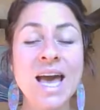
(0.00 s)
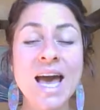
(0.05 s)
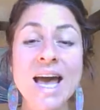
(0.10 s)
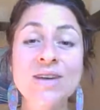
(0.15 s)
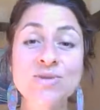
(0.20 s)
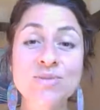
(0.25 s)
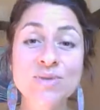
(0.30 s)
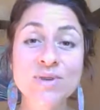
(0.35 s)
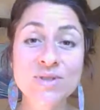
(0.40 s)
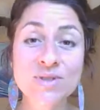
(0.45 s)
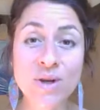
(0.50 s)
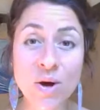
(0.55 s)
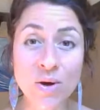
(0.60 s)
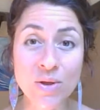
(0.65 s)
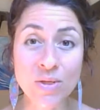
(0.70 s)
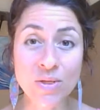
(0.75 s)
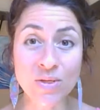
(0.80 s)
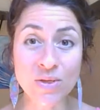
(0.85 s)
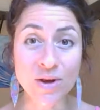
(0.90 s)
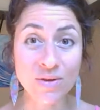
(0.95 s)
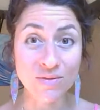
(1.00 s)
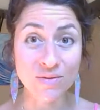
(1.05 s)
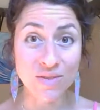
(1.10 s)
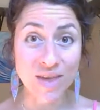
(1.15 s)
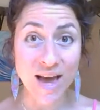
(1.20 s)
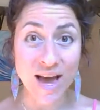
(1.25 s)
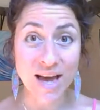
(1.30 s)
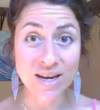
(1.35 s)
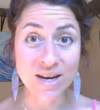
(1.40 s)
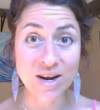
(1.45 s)
As a result of
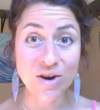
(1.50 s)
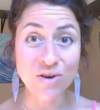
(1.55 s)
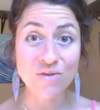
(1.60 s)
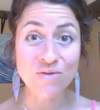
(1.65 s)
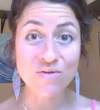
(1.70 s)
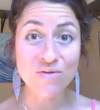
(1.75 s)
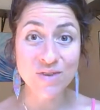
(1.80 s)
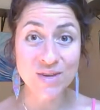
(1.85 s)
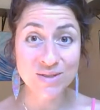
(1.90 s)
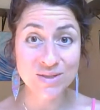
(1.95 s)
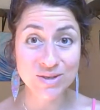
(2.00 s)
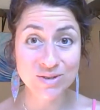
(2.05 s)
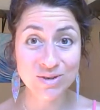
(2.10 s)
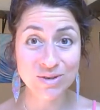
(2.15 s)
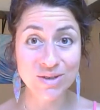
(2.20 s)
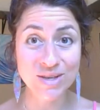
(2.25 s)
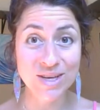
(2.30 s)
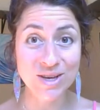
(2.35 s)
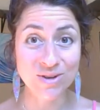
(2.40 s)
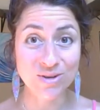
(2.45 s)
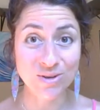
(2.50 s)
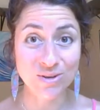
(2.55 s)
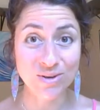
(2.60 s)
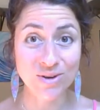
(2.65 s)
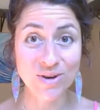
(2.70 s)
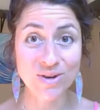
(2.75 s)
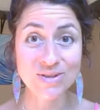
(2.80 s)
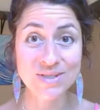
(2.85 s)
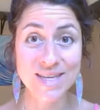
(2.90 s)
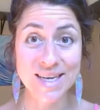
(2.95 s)
that, our physical ether
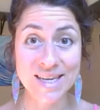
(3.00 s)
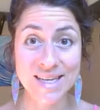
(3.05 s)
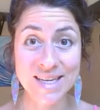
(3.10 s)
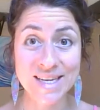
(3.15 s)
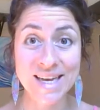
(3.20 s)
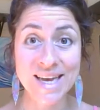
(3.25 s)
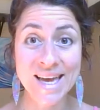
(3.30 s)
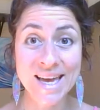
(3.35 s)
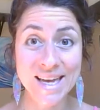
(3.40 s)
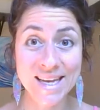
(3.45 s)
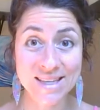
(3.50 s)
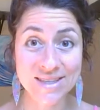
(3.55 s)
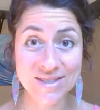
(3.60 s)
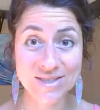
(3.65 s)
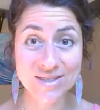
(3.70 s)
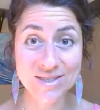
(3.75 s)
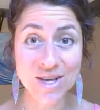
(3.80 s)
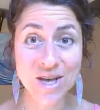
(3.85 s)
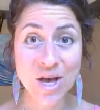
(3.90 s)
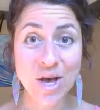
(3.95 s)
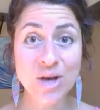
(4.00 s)
are taking hits.